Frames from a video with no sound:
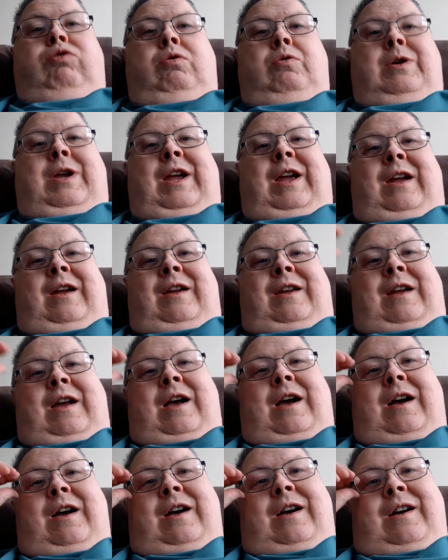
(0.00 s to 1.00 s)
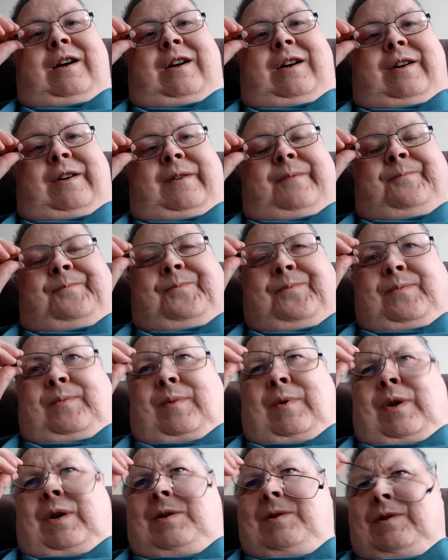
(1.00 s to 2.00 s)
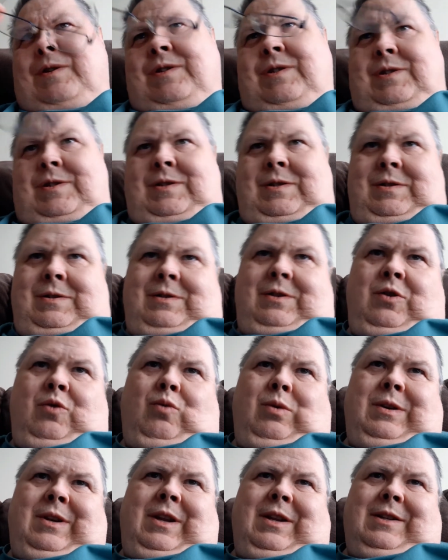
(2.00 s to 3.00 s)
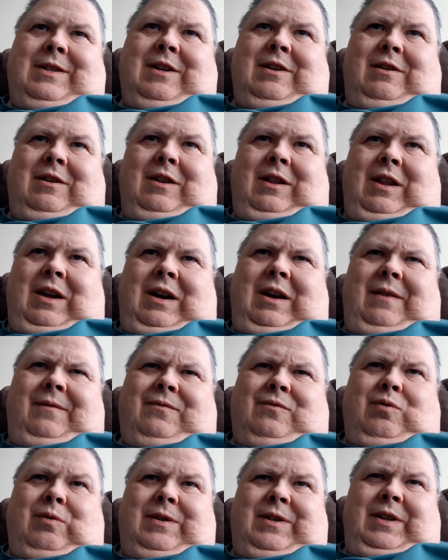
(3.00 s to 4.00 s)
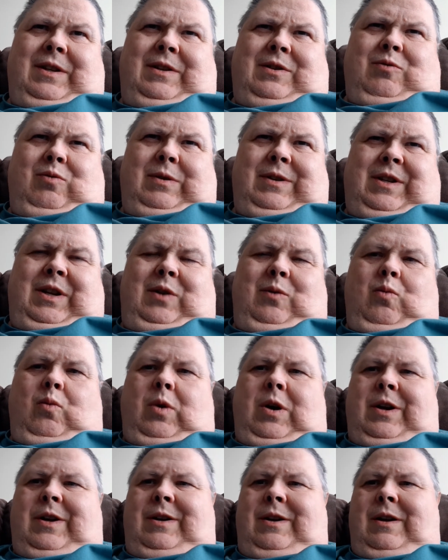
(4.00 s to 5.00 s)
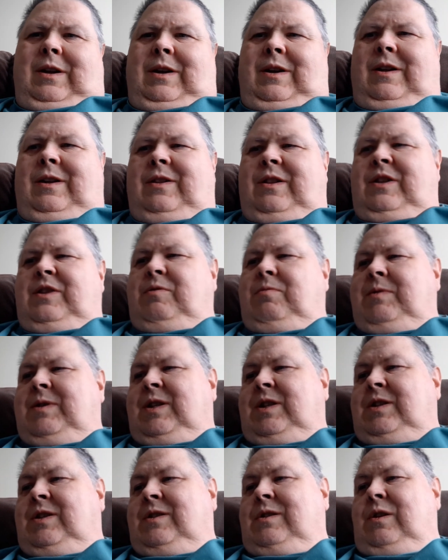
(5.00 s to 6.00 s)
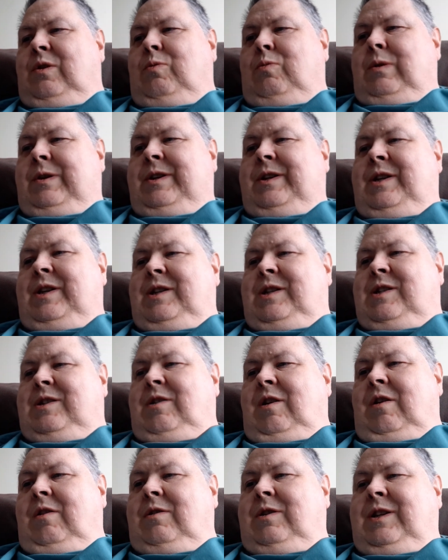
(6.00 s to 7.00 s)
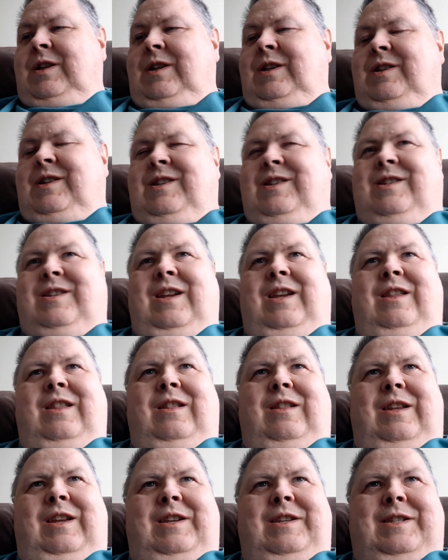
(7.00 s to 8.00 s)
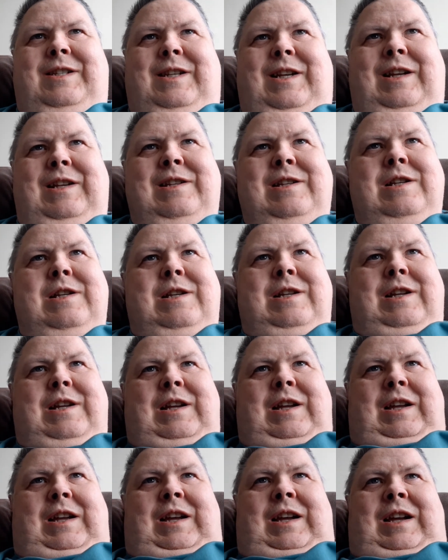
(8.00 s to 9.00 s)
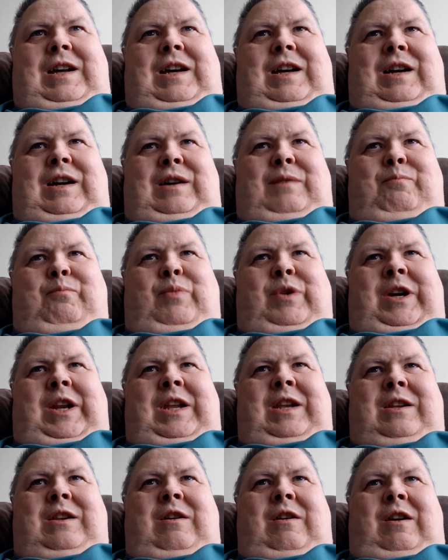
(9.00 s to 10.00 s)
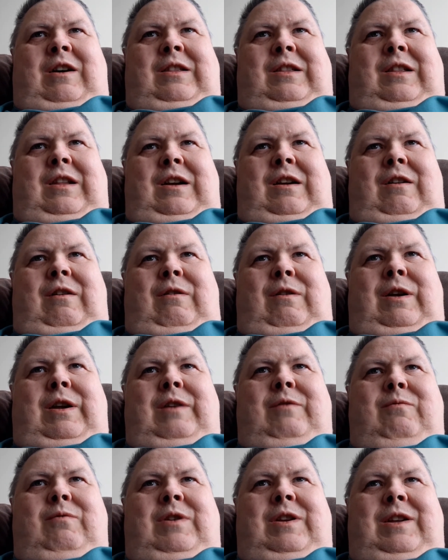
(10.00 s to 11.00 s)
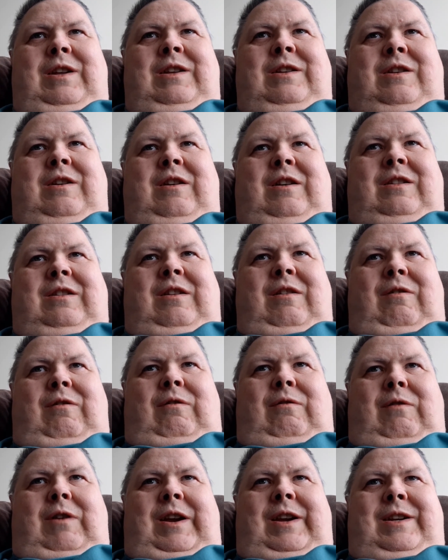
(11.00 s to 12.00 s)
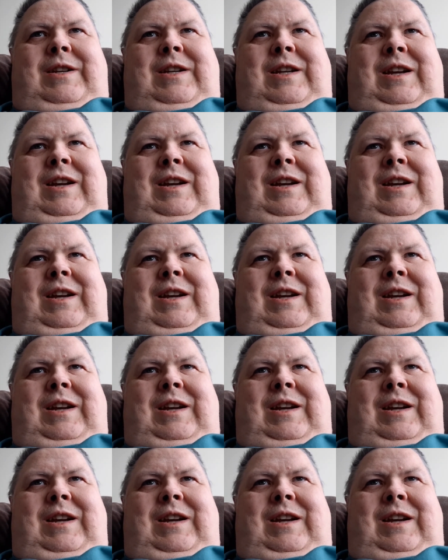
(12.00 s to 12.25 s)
Okay. Uh, no One Gets Out Alive 2021. Uh, this was a slow one to start, uh, to say the least. Uh, but it got there. It, it got there all right.